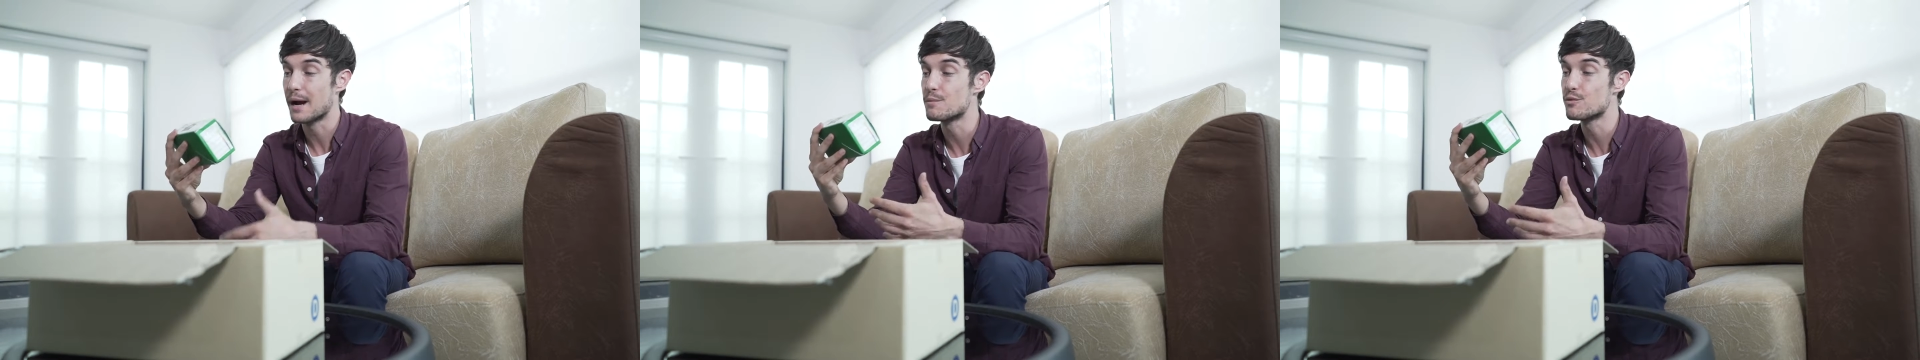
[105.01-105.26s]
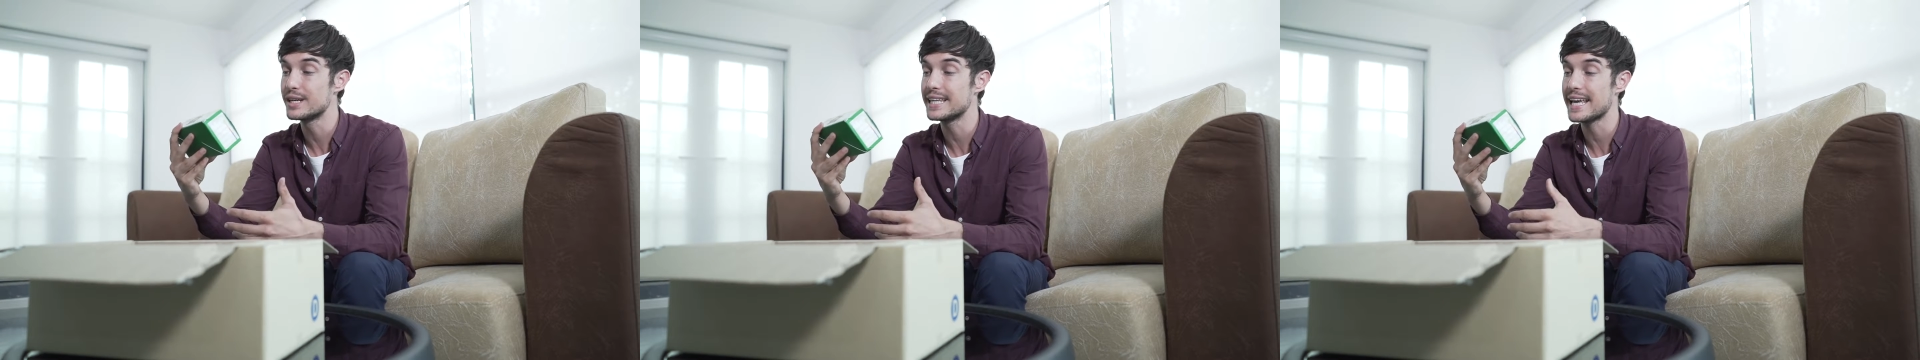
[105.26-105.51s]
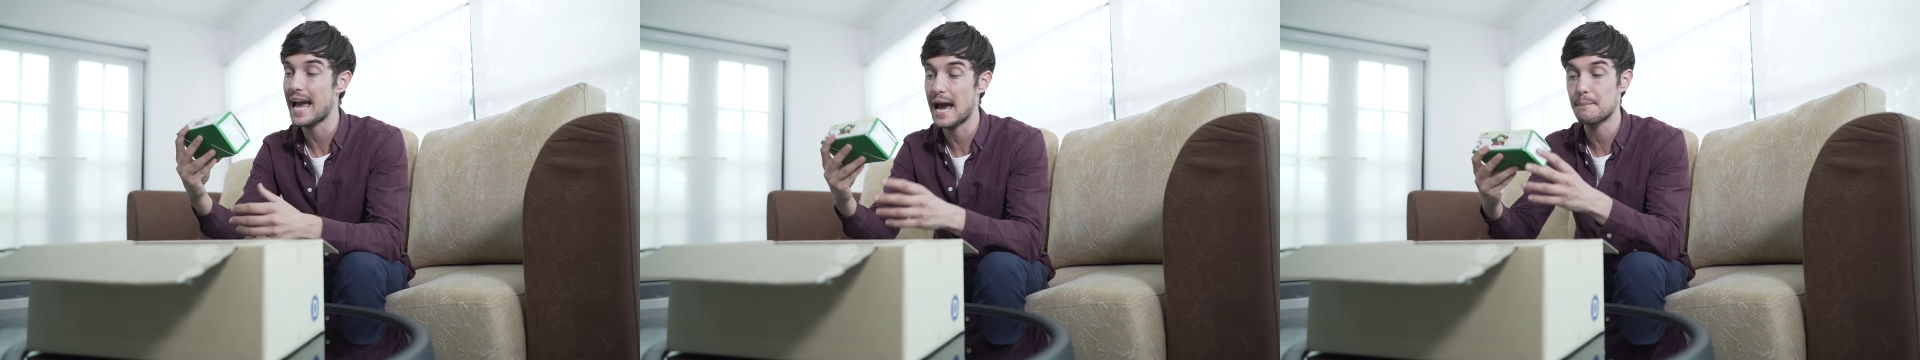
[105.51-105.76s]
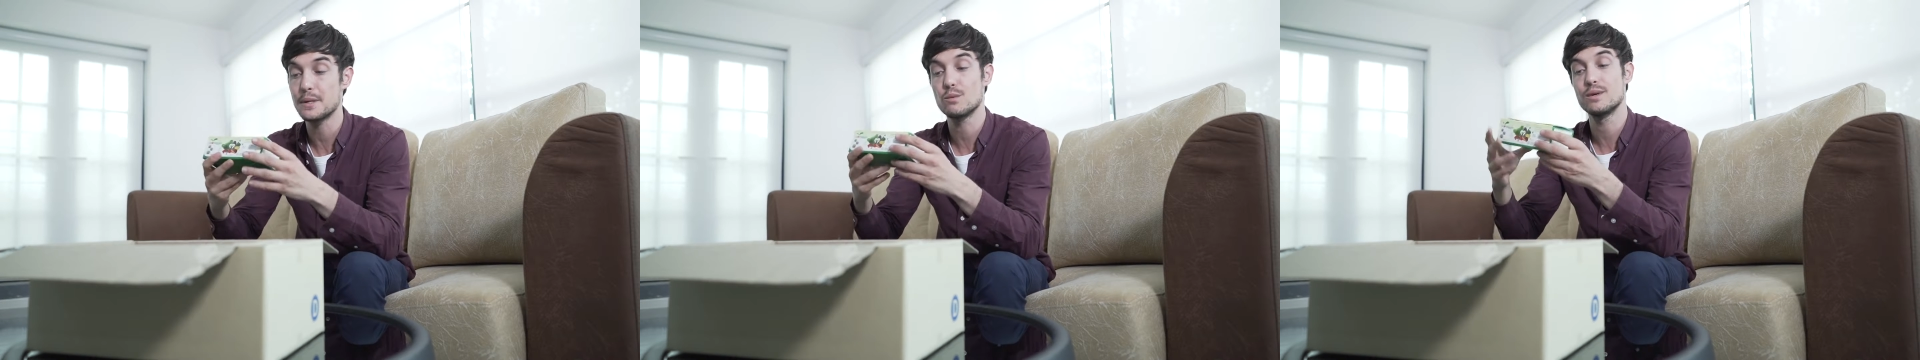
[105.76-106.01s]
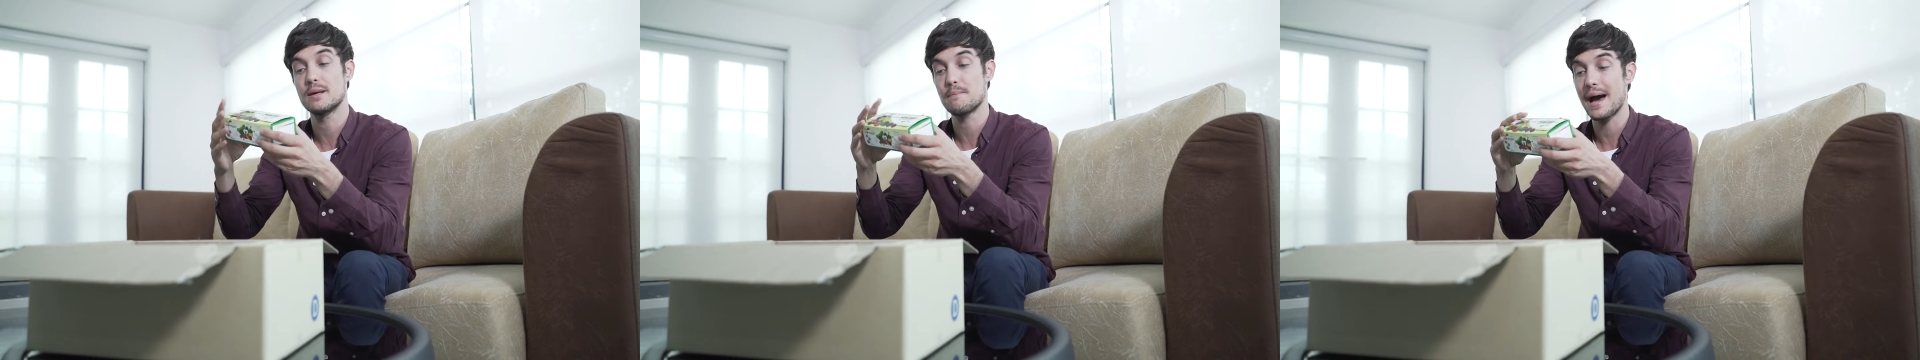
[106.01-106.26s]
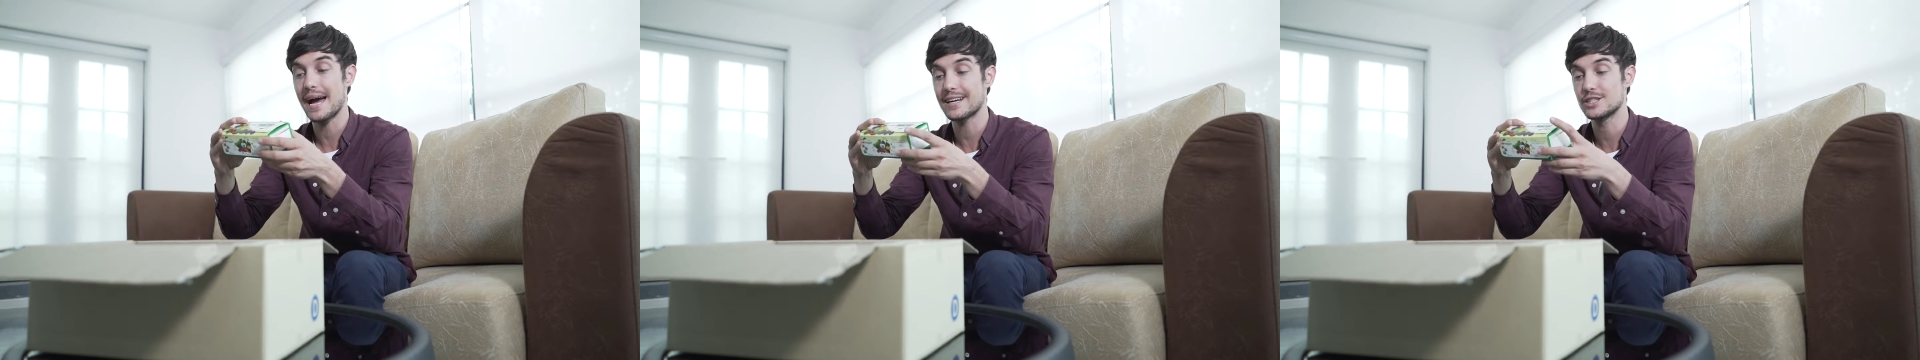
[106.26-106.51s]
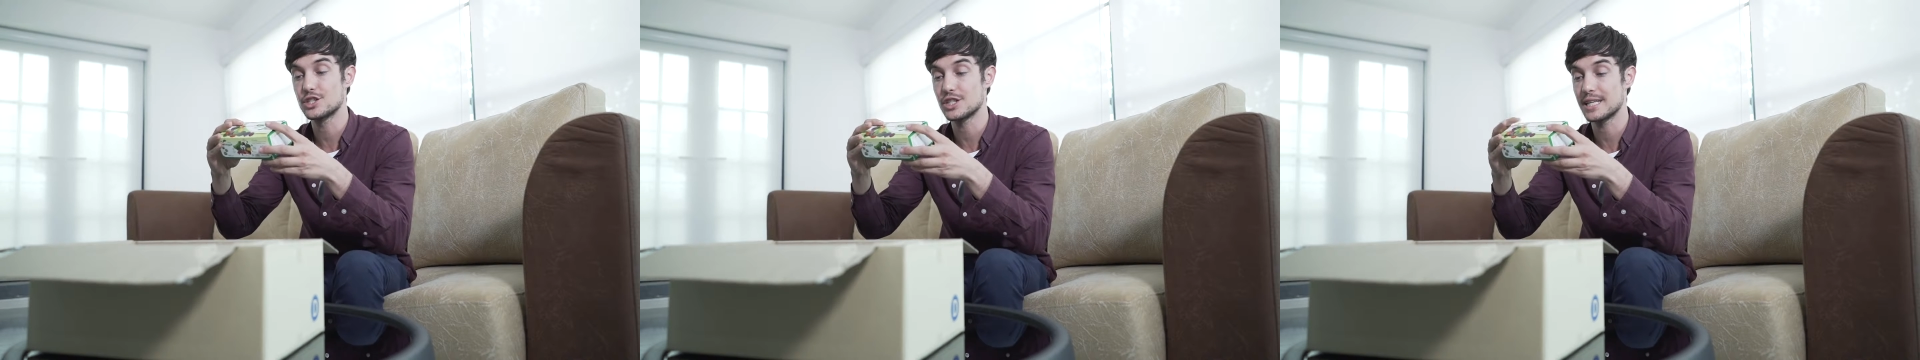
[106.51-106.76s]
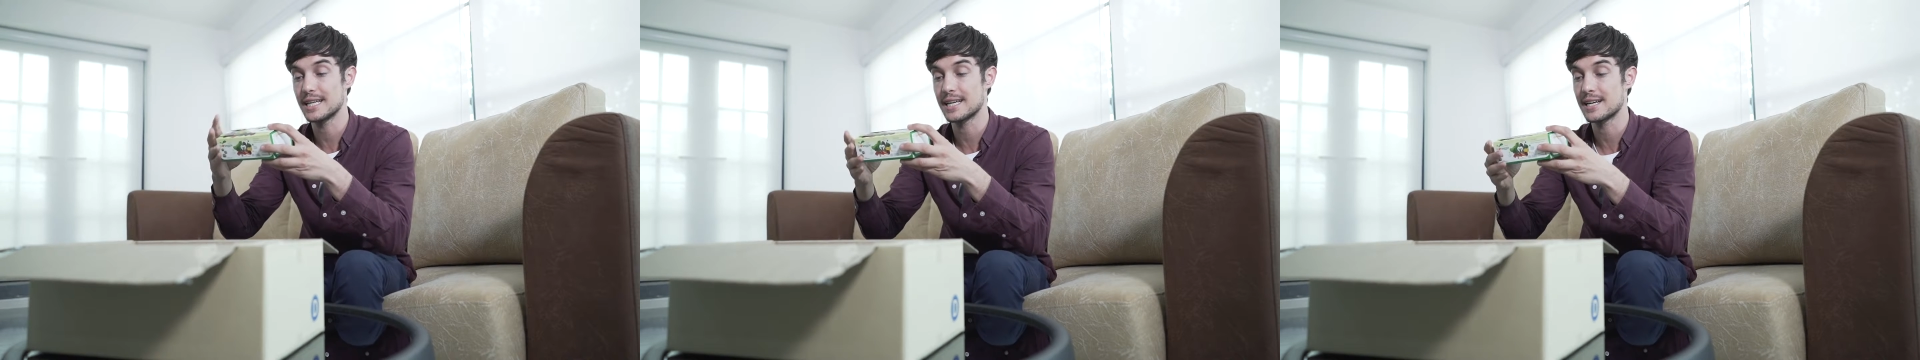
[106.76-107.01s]
I'm really happy with the
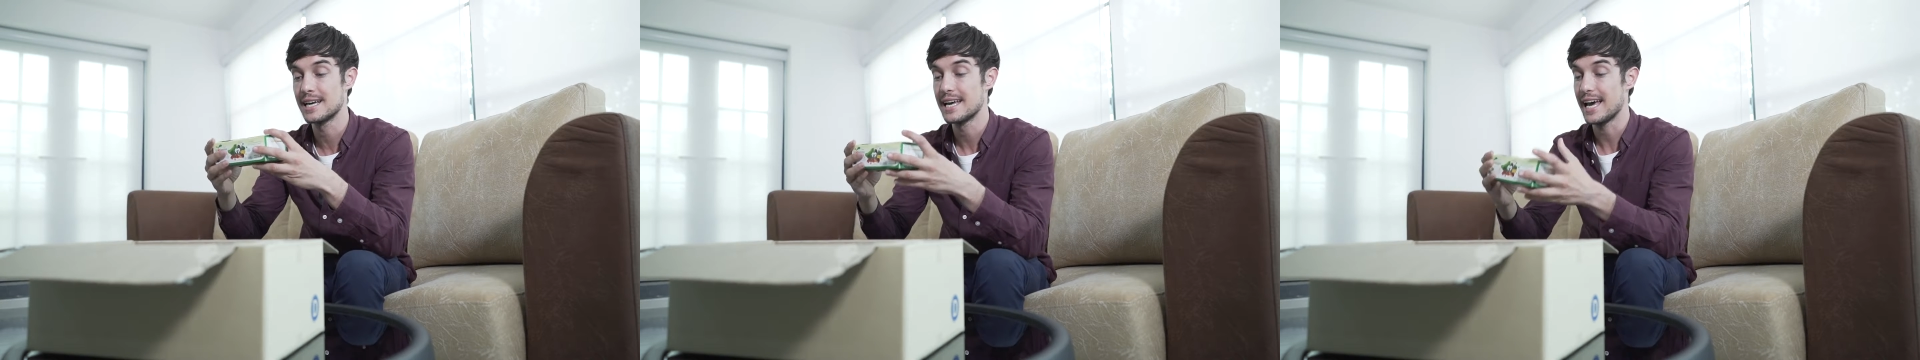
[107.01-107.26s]
packaging